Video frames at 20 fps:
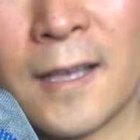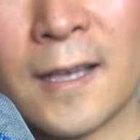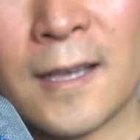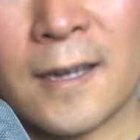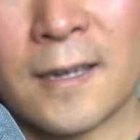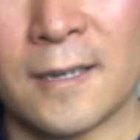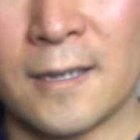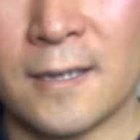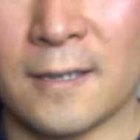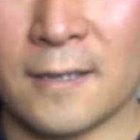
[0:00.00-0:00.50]
I
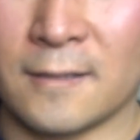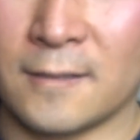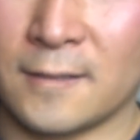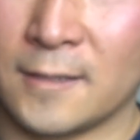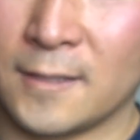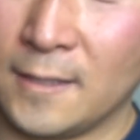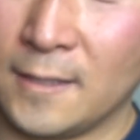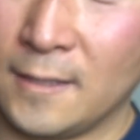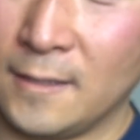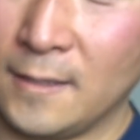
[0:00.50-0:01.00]
don't know.
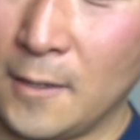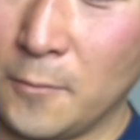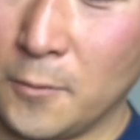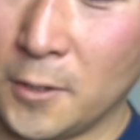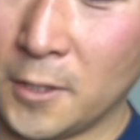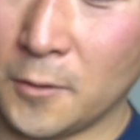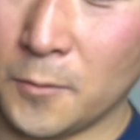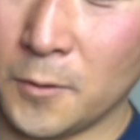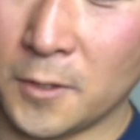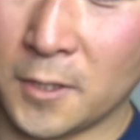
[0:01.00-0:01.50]
I
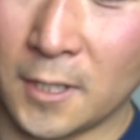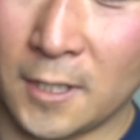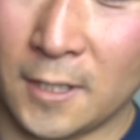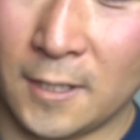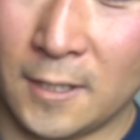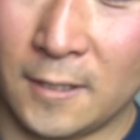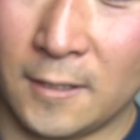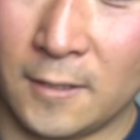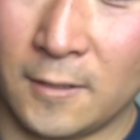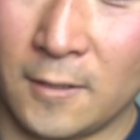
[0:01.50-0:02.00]
wish it was
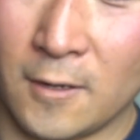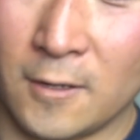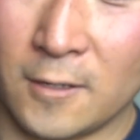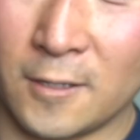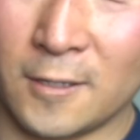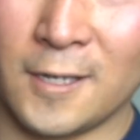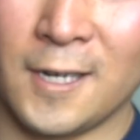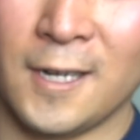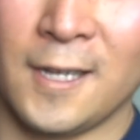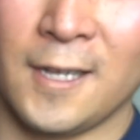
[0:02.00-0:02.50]
a little
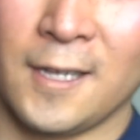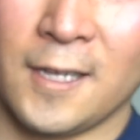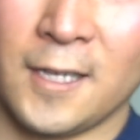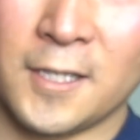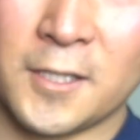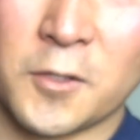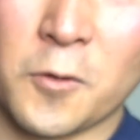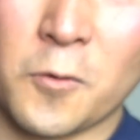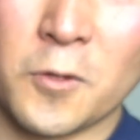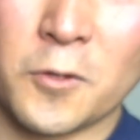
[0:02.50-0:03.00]
harder.
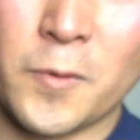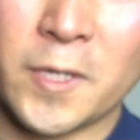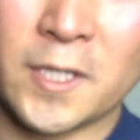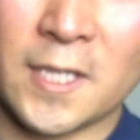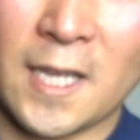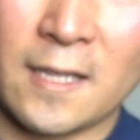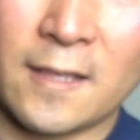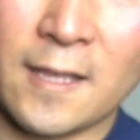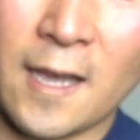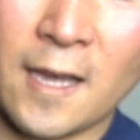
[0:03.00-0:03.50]
This is the only reason
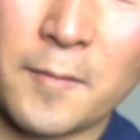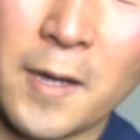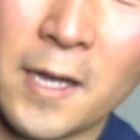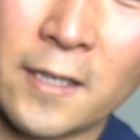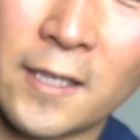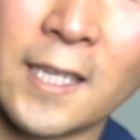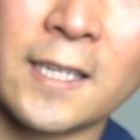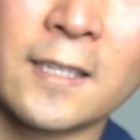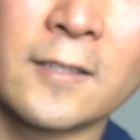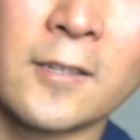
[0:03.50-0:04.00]
I thought
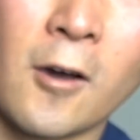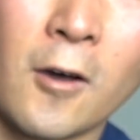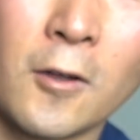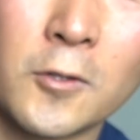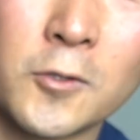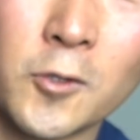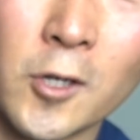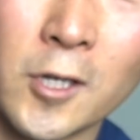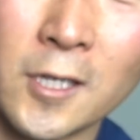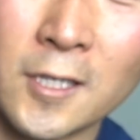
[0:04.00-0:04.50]
about getting the
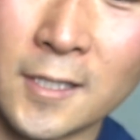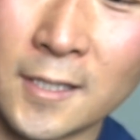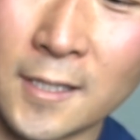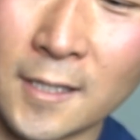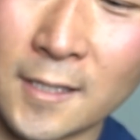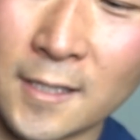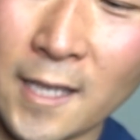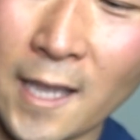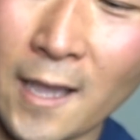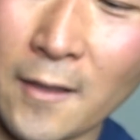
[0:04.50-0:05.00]
Ultras,
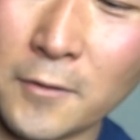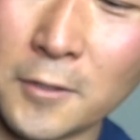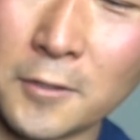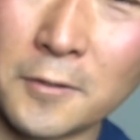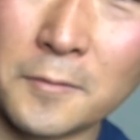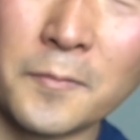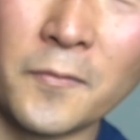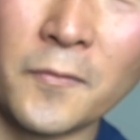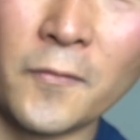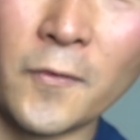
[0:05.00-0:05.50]
because they have a
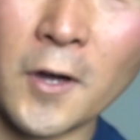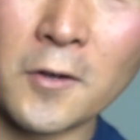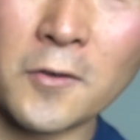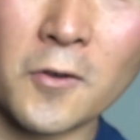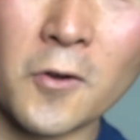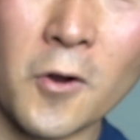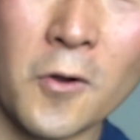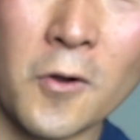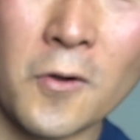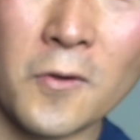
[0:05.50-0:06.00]
little
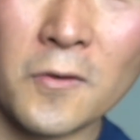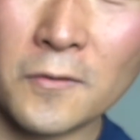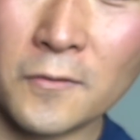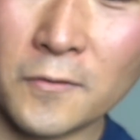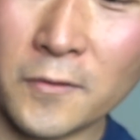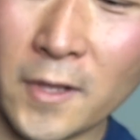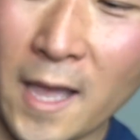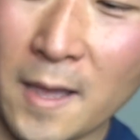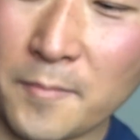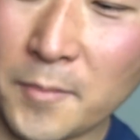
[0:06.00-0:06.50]
Velcro
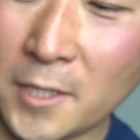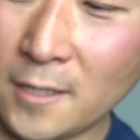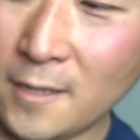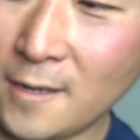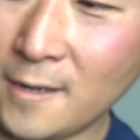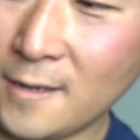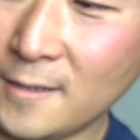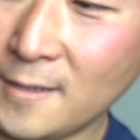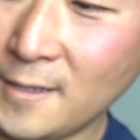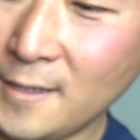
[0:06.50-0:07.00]
flap in
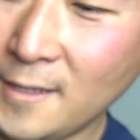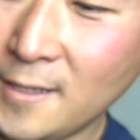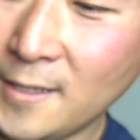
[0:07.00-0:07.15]
there.